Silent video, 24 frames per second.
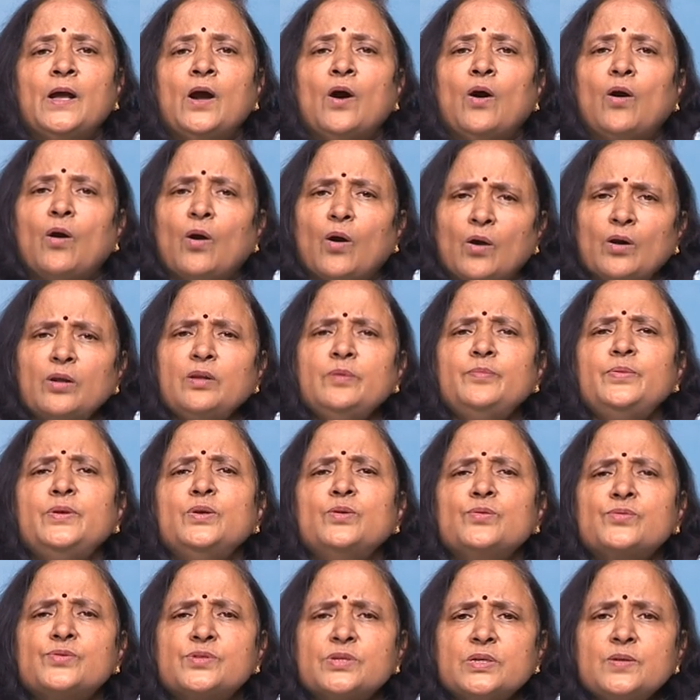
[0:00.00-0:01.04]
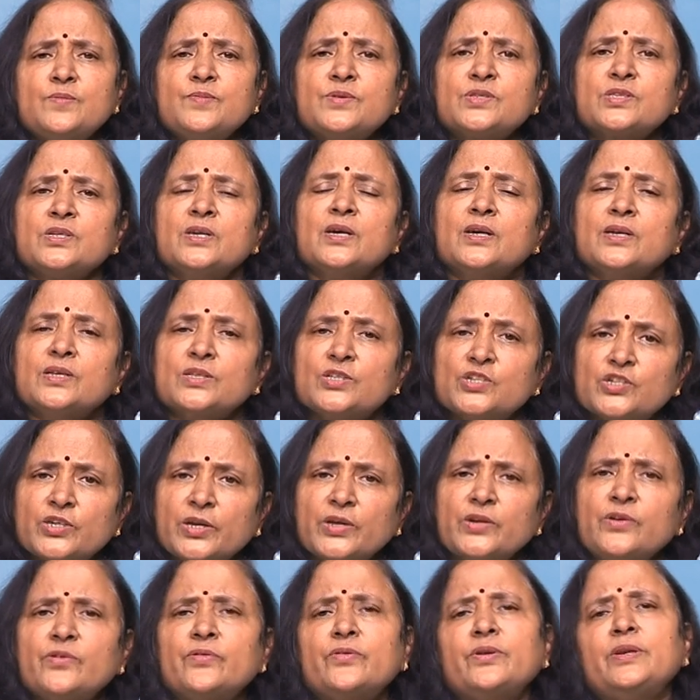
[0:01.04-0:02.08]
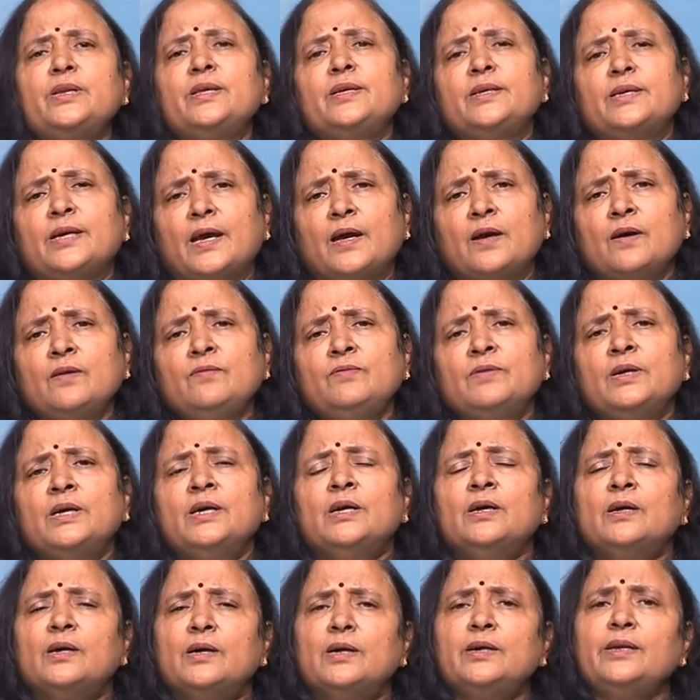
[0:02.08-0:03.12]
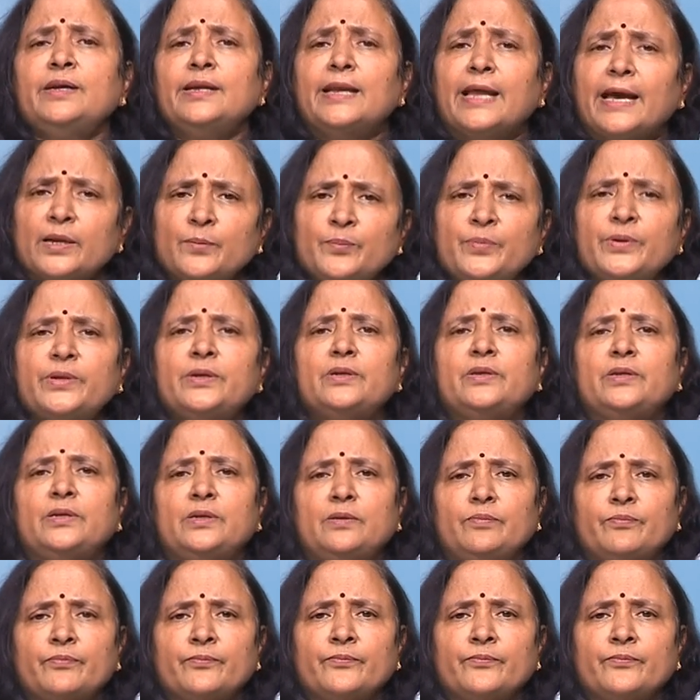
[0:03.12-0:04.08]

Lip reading: All museums generally have a library,